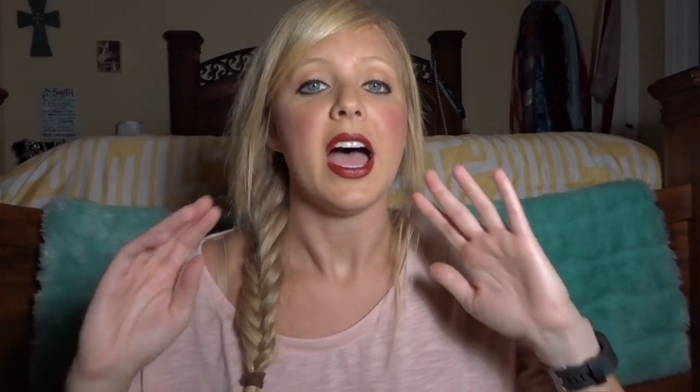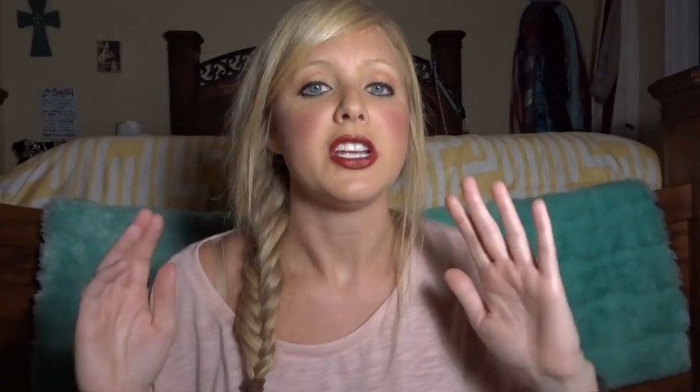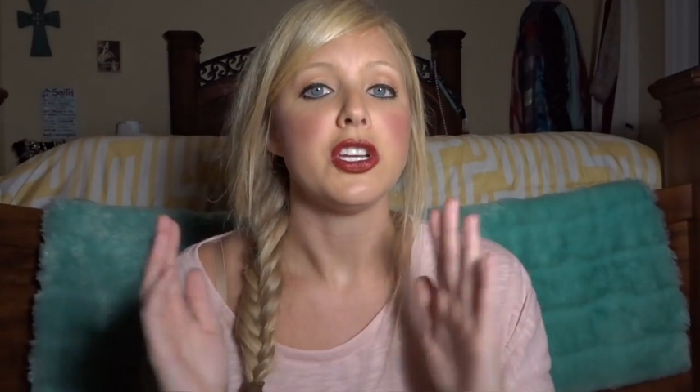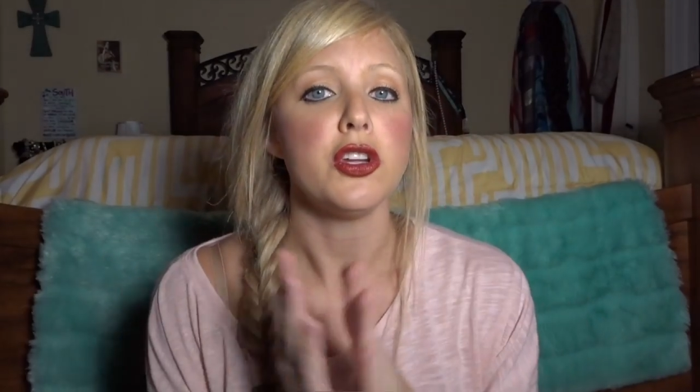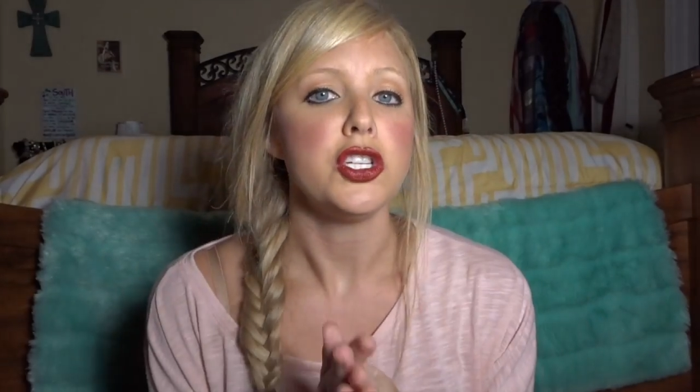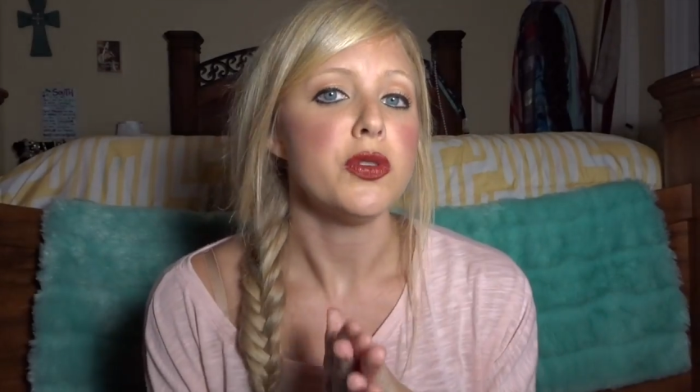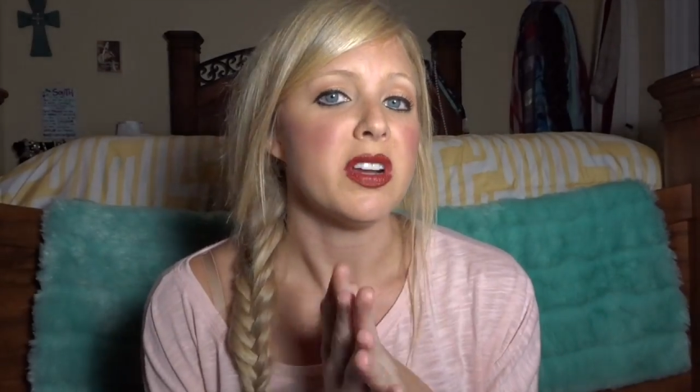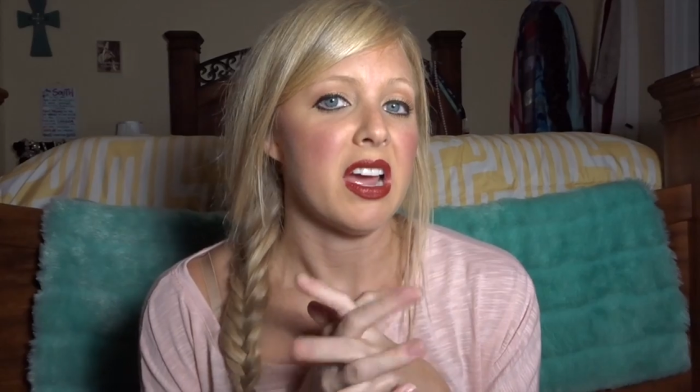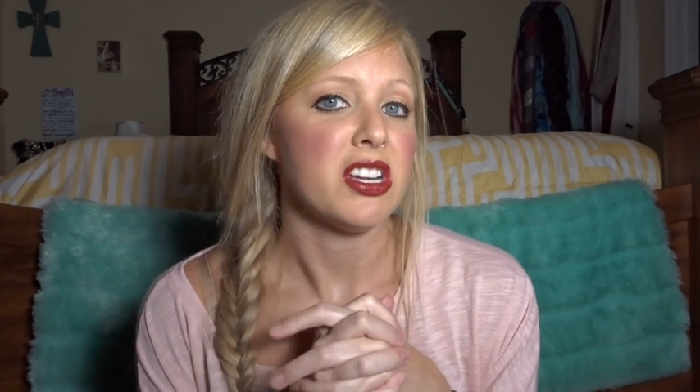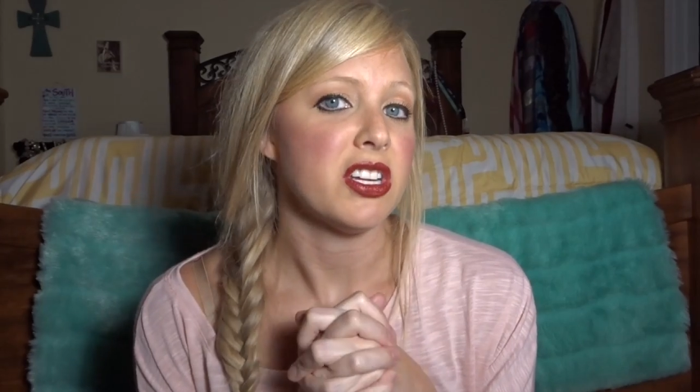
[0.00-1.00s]
I showed you
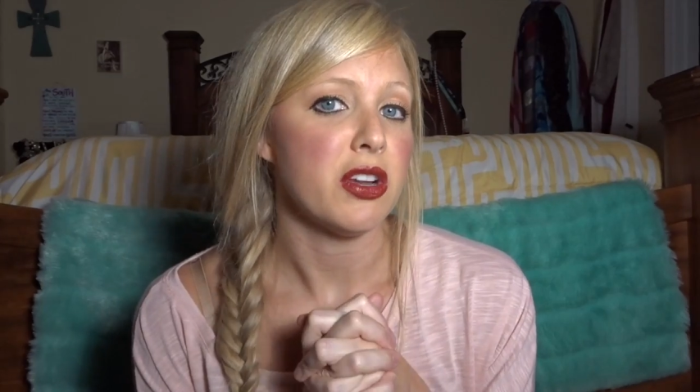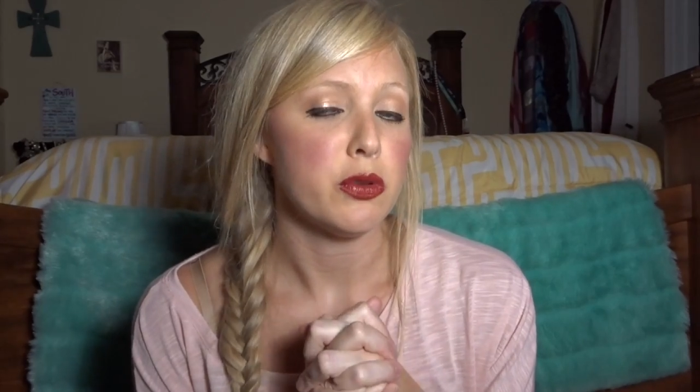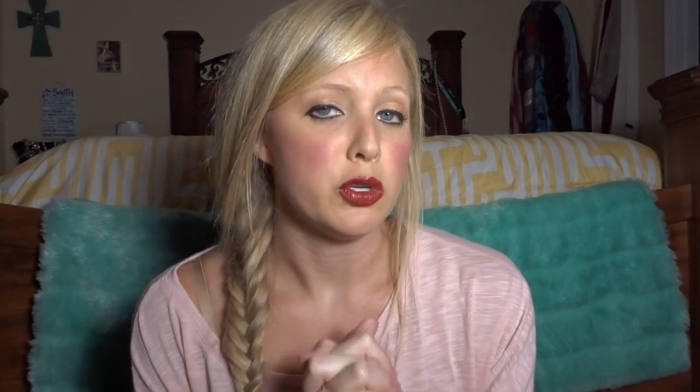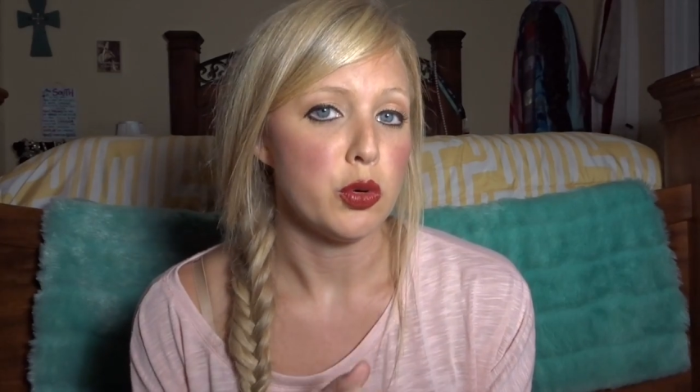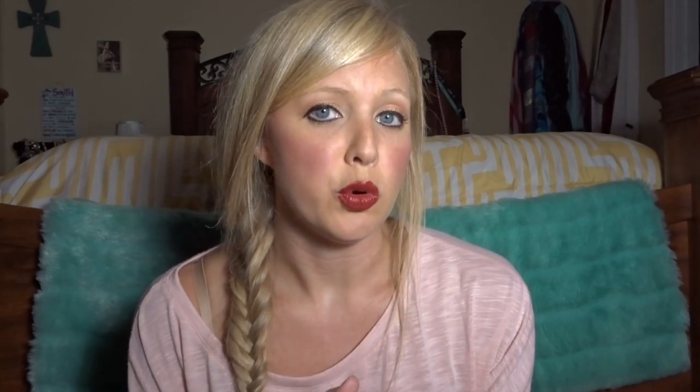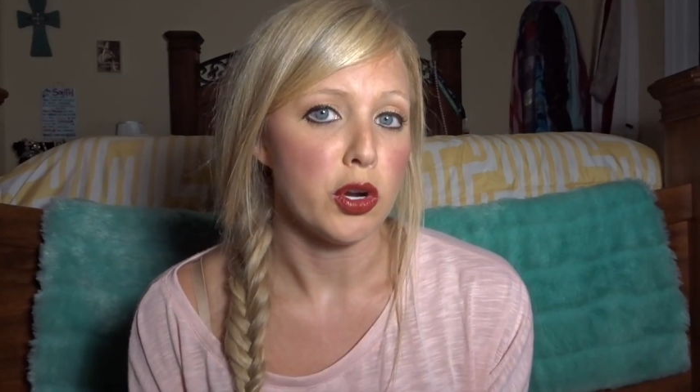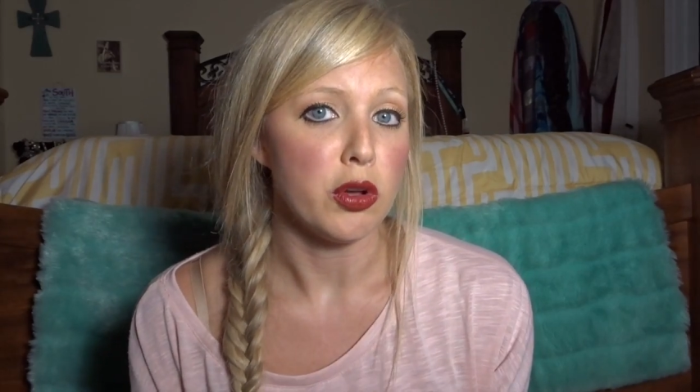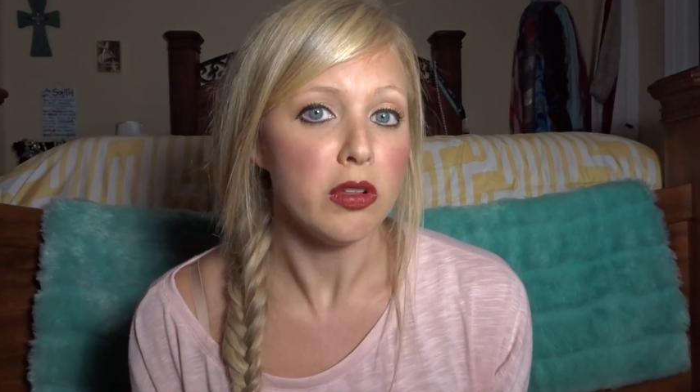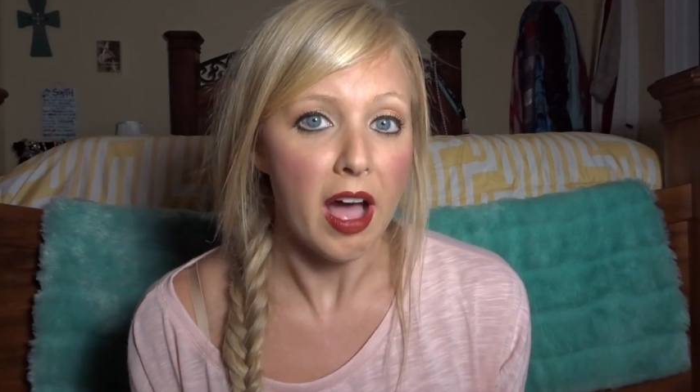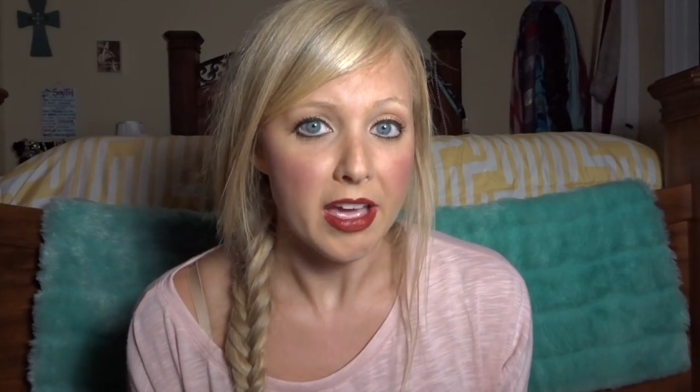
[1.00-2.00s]
an eyeshadow
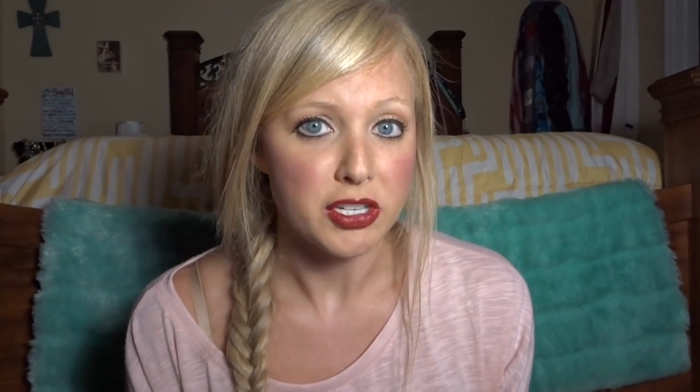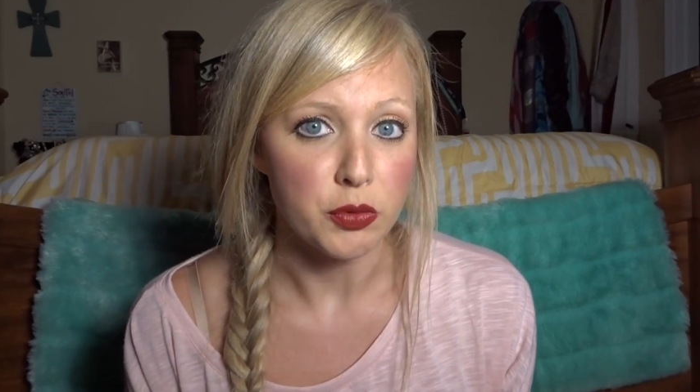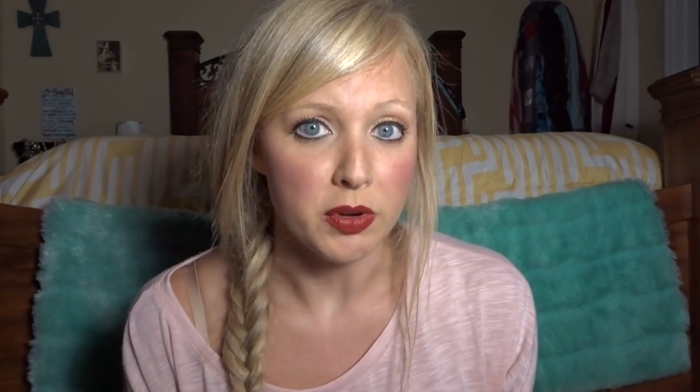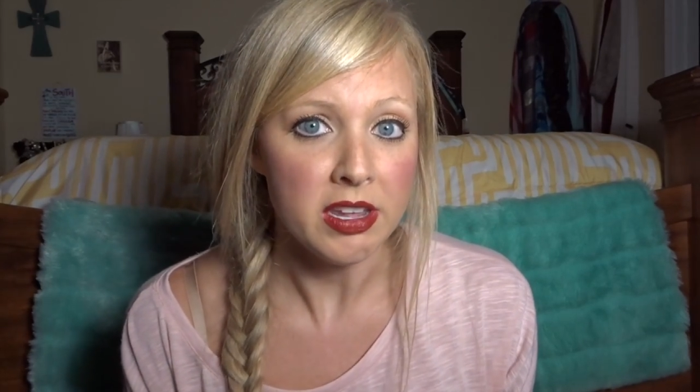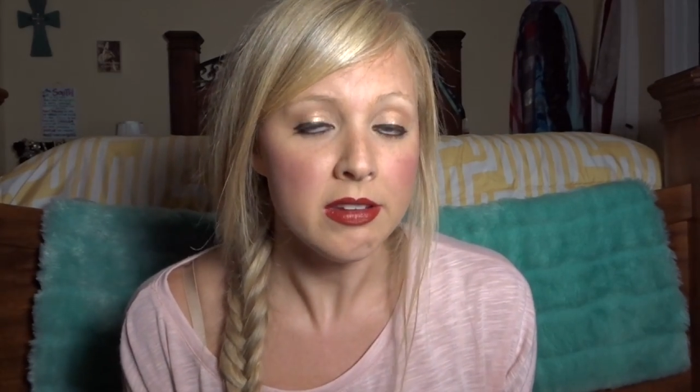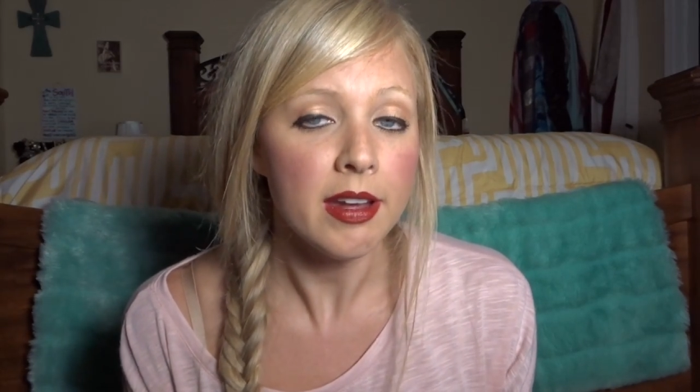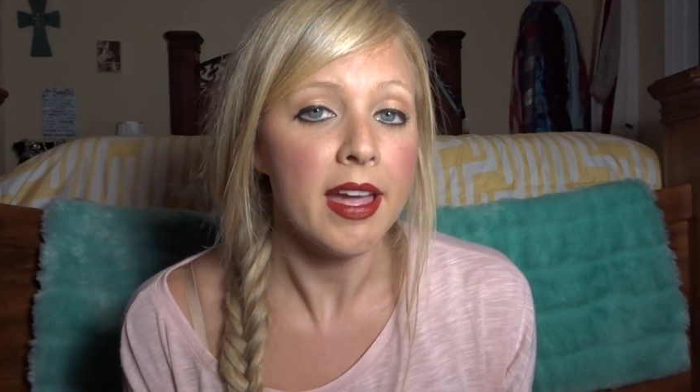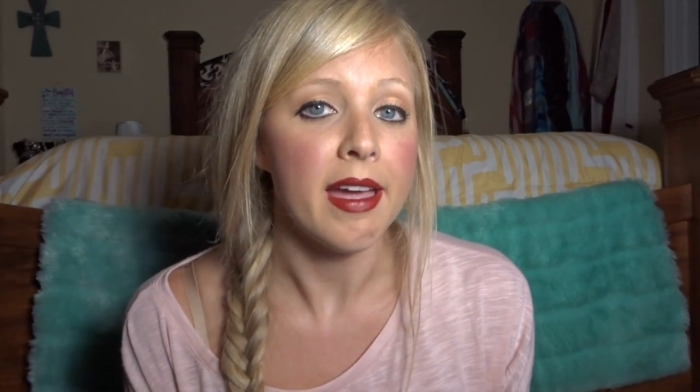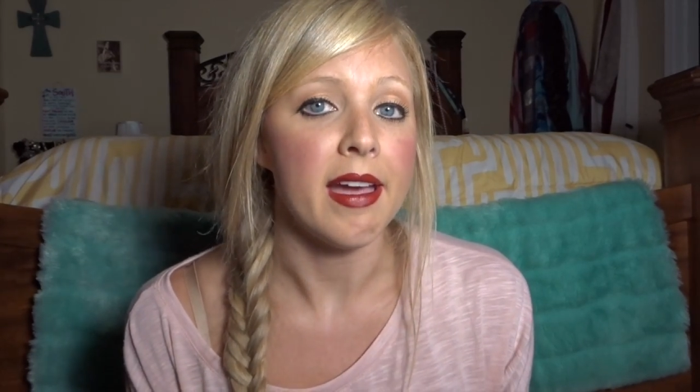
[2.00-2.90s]
tutorial last week,